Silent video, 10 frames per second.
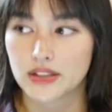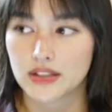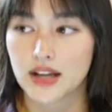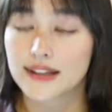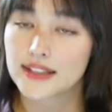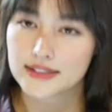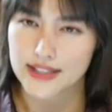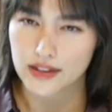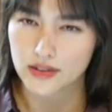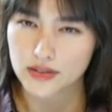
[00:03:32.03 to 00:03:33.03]
cutting
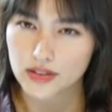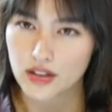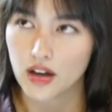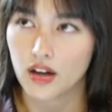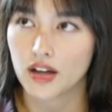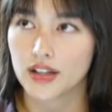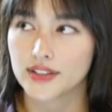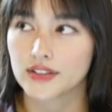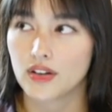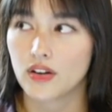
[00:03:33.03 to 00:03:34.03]
down
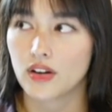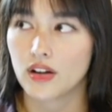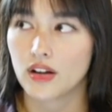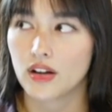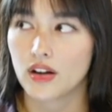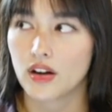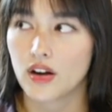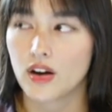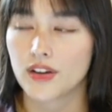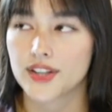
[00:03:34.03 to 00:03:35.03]
on
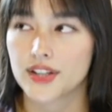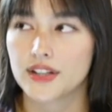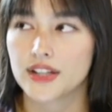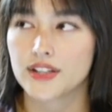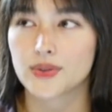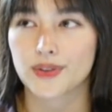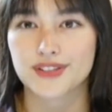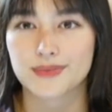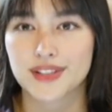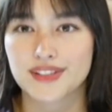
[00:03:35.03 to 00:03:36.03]
all the
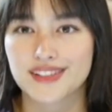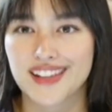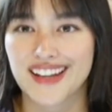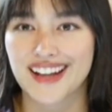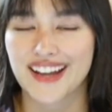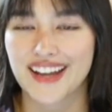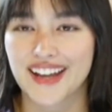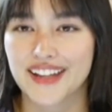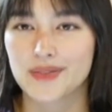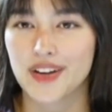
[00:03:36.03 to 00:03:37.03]
endorsements that I
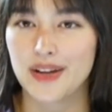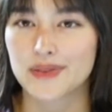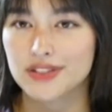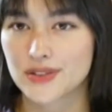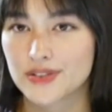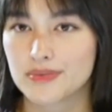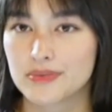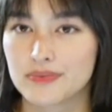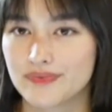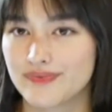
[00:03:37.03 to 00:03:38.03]
had. I was known to
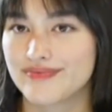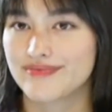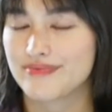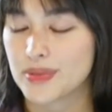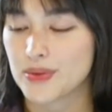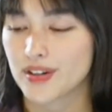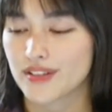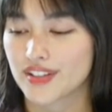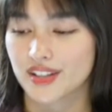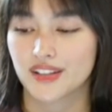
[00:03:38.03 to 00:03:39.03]
be one
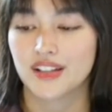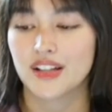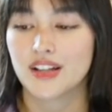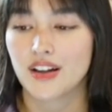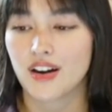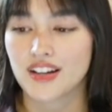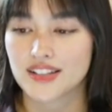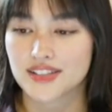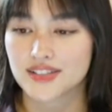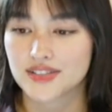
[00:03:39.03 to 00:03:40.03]
of the
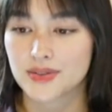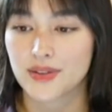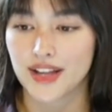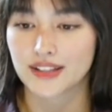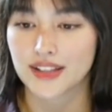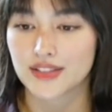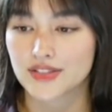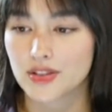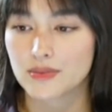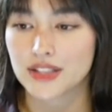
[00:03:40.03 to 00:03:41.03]
artists who had like
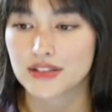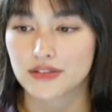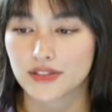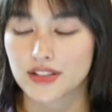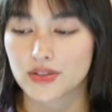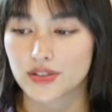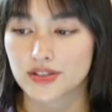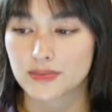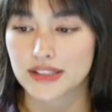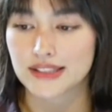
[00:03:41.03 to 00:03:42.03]
so many different
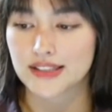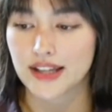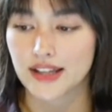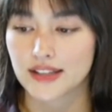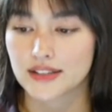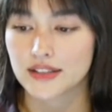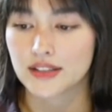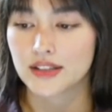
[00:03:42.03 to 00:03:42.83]
endorsements. And